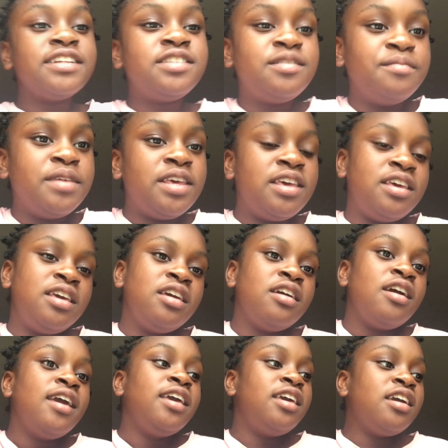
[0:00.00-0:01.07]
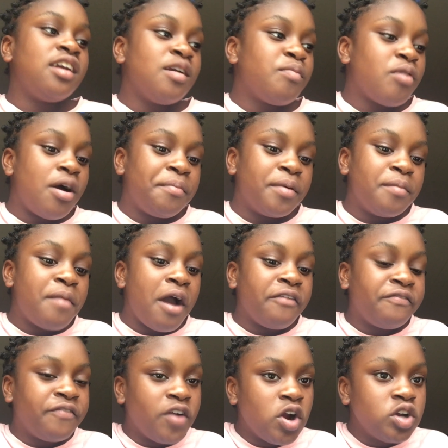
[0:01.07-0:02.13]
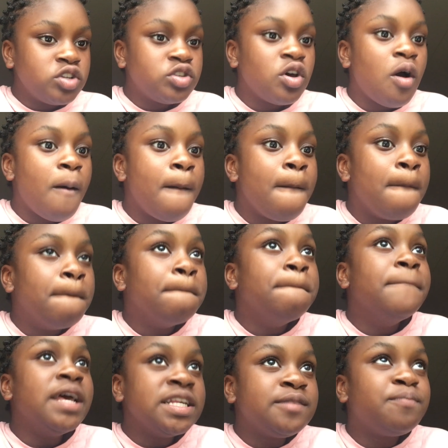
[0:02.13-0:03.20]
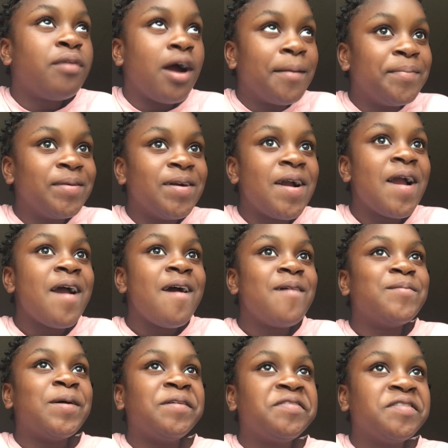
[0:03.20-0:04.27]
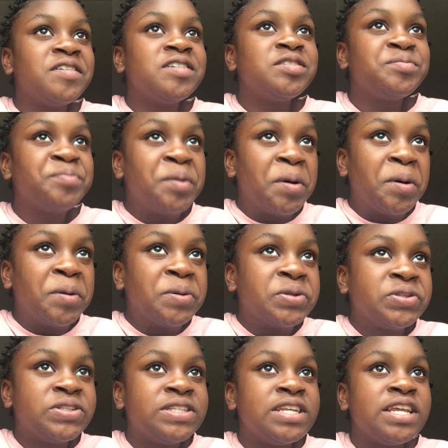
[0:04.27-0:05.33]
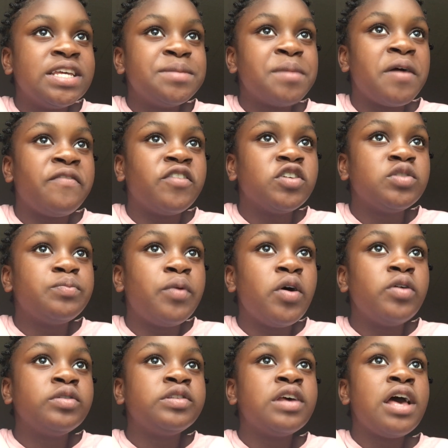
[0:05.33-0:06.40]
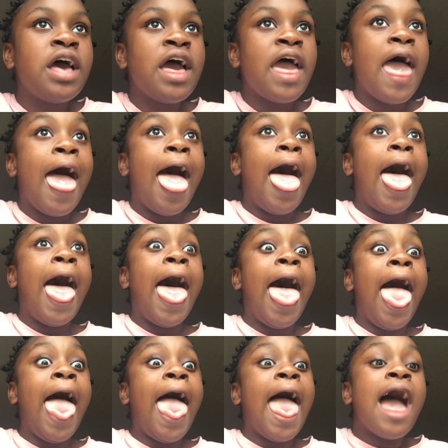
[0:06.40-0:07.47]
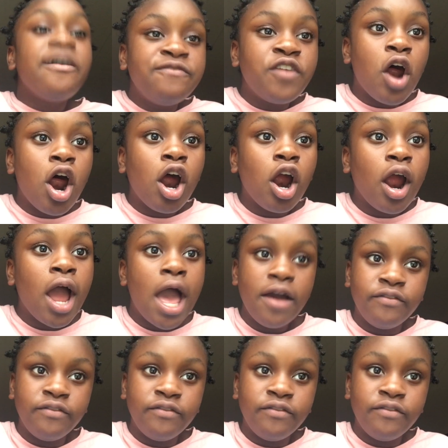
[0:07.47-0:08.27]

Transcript: It's me, Kiki Proper, my first Miss Proper, my first post. Today's my first post ever.